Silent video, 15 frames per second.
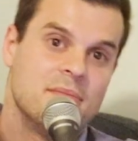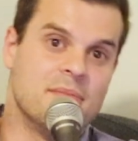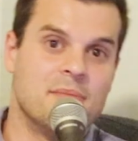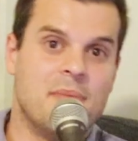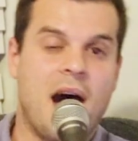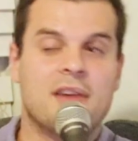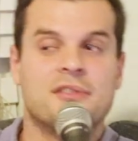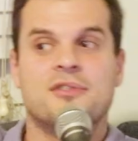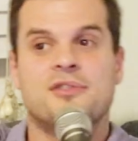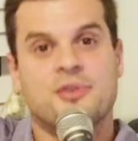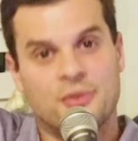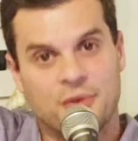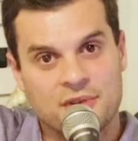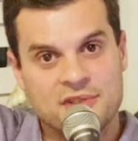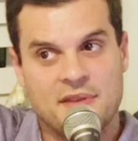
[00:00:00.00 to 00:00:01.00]
modern
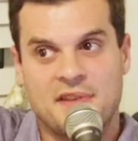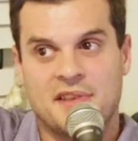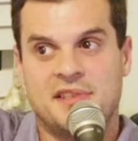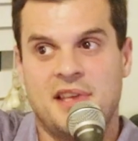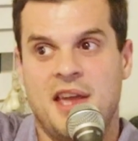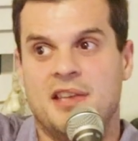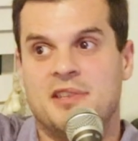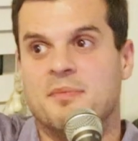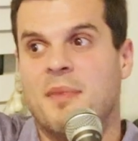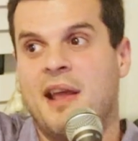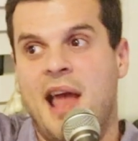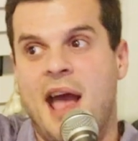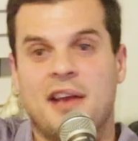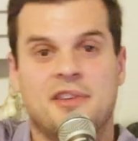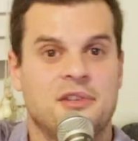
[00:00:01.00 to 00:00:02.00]
tools of this age
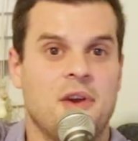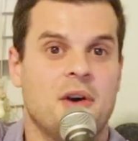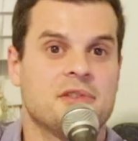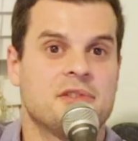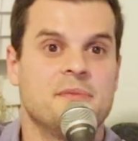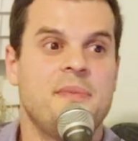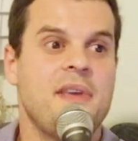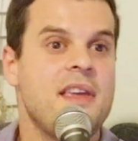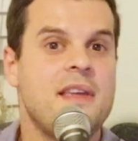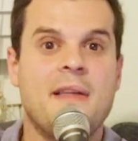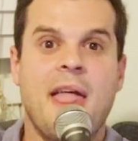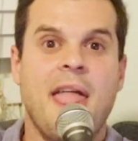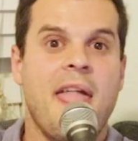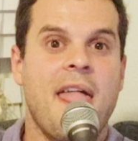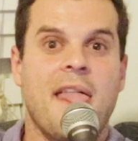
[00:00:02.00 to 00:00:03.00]
might actually also
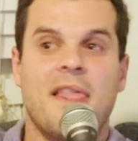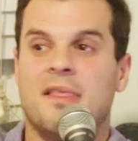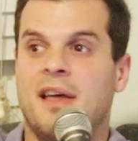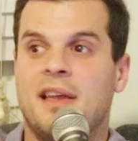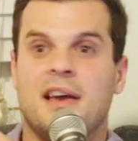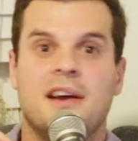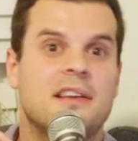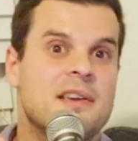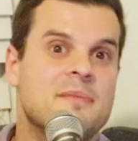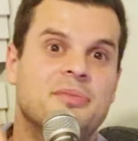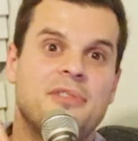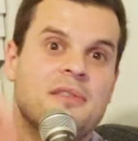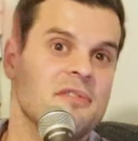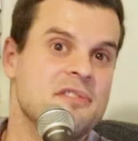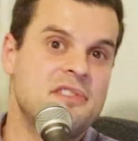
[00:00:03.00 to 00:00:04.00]
be a
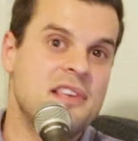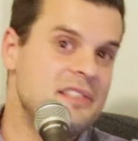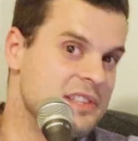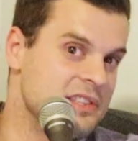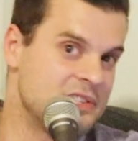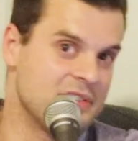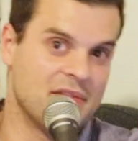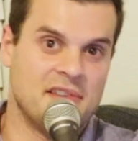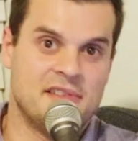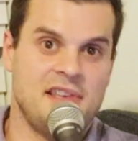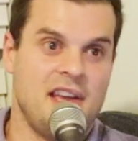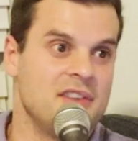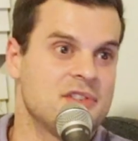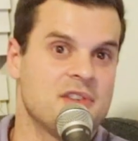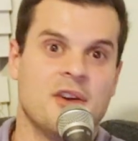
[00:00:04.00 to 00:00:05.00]
complete resistance of this
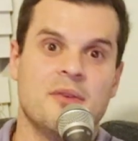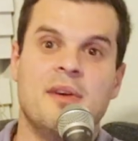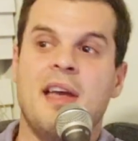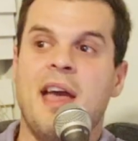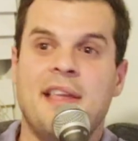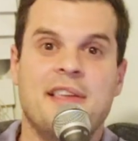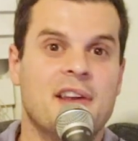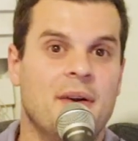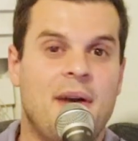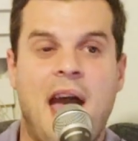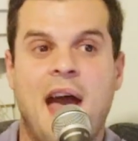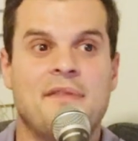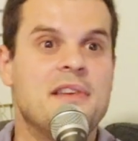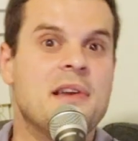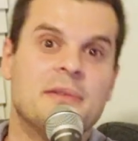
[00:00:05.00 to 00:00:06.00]
age. So,
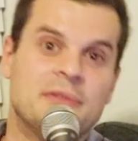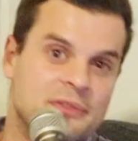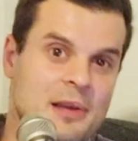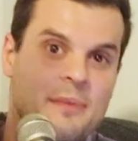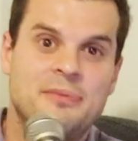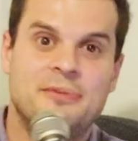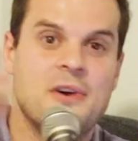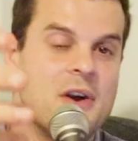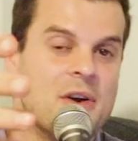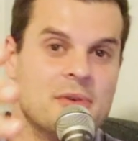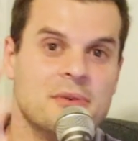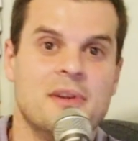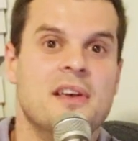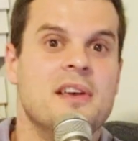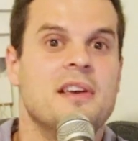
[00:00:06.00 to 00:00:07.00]
having a flip
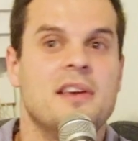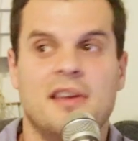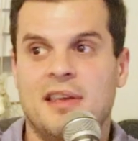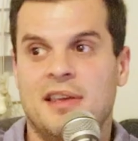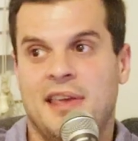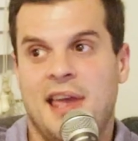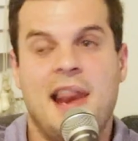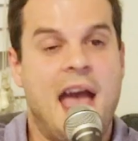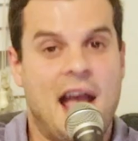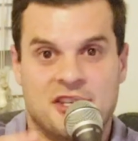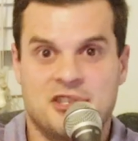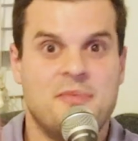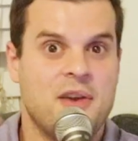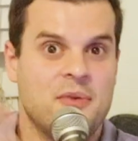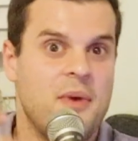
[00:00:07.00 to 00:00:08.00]
phone can
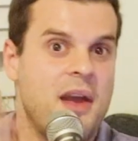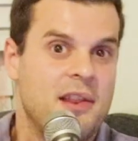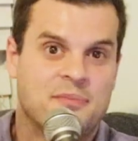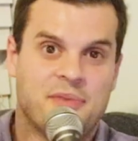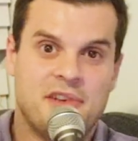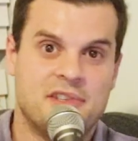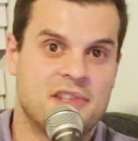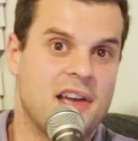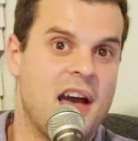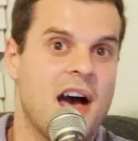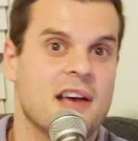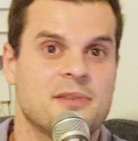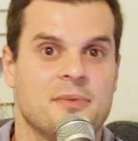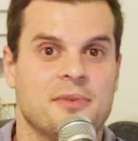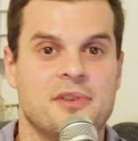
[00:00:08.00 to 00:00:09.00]
actually be a way to preach the
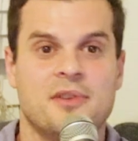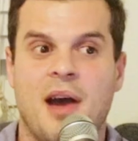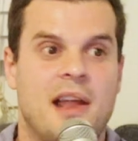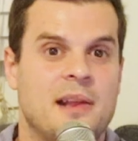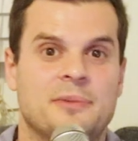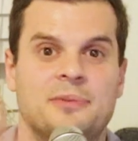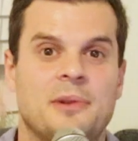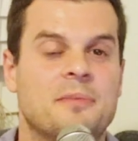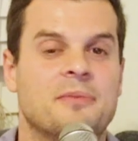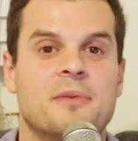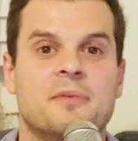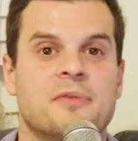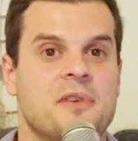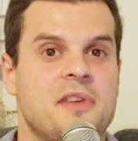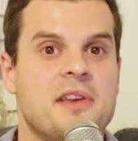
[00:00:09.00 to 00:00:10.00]
gospel. I had a flip
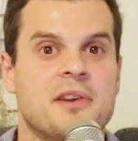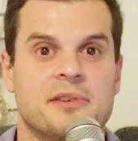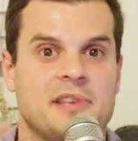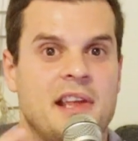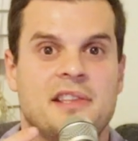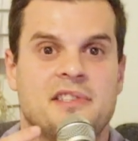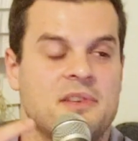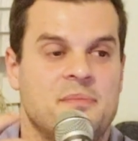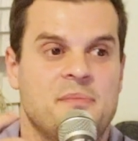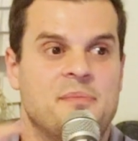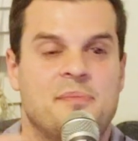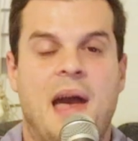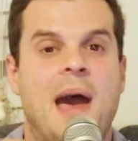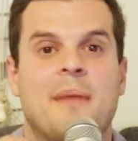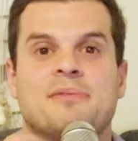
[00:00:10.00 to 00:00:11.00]
phone for years, and it's an
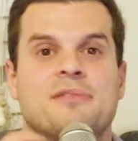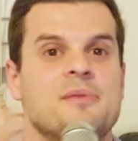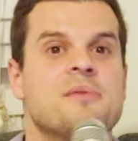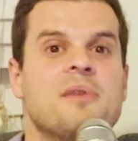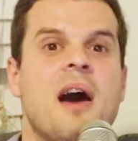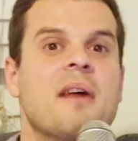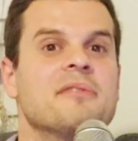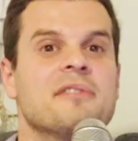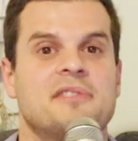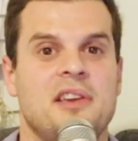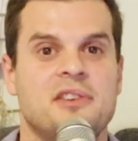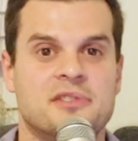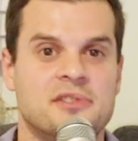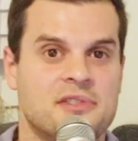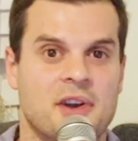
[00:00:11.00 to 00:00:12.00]
absolute
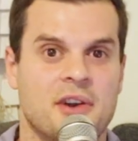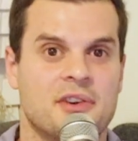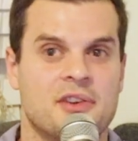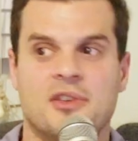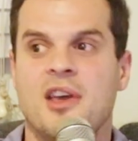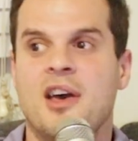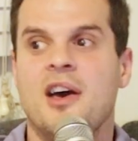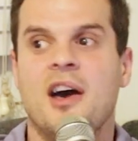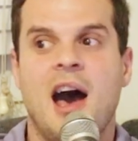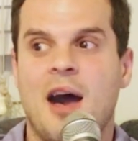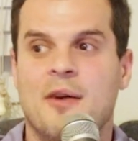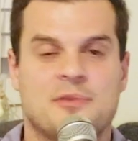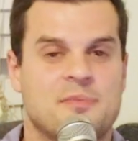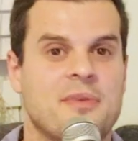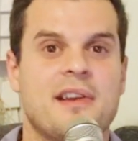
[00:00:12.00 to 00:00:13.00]
conversation starter.
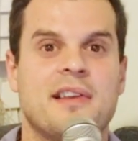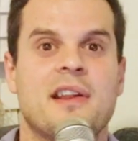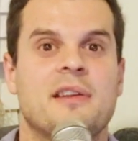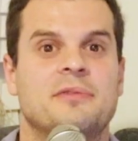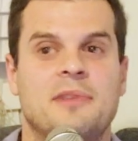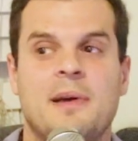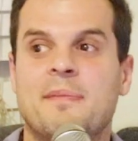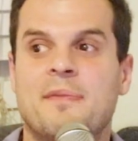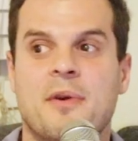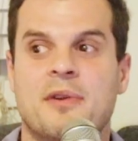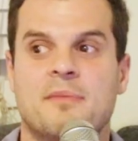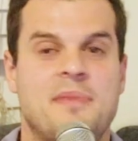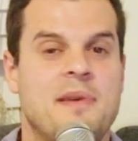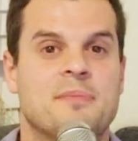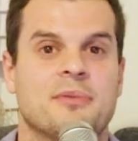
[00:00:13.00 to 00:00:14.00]
I was breaking on a flip phone,
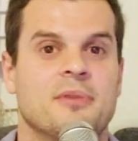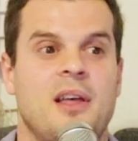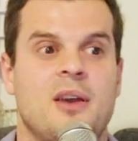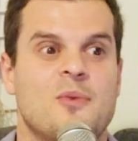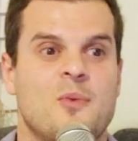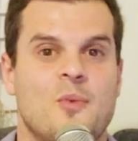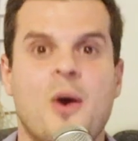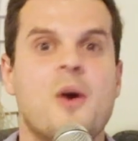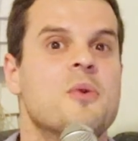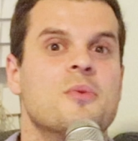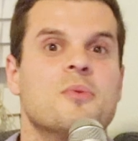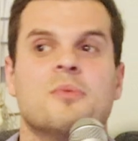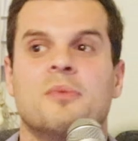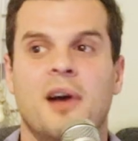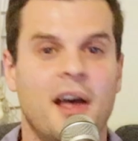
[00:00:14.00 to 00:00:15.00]
and people were like,
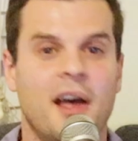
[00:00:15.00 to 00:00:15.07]
whoa,